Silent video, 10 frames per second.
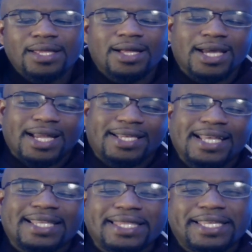Now, like I
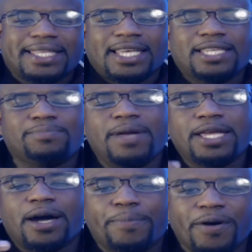said, the list is
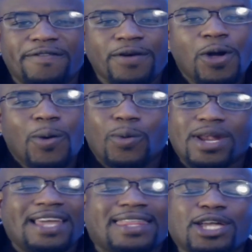made up of
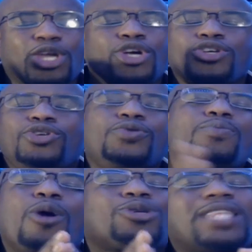what I think you
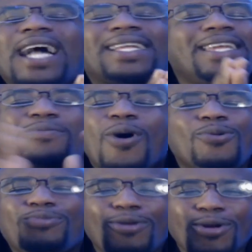most likely
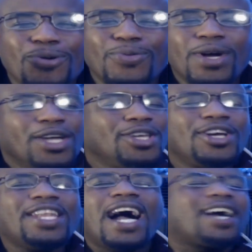won't do.
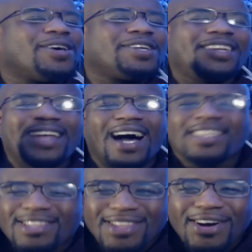You're not going to
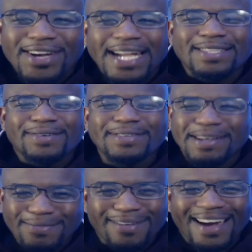not start
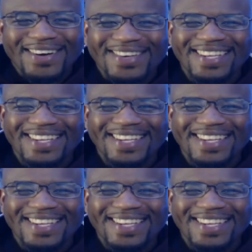Antonio Brown.